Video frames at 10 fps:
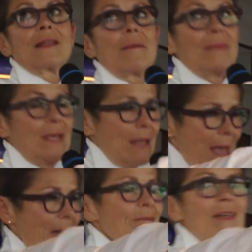let me
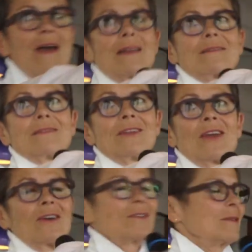have that.
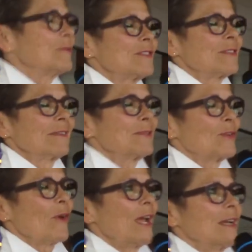It was
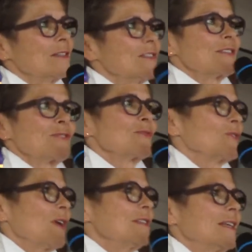great because she was
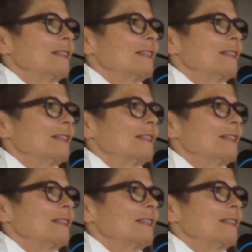crazy.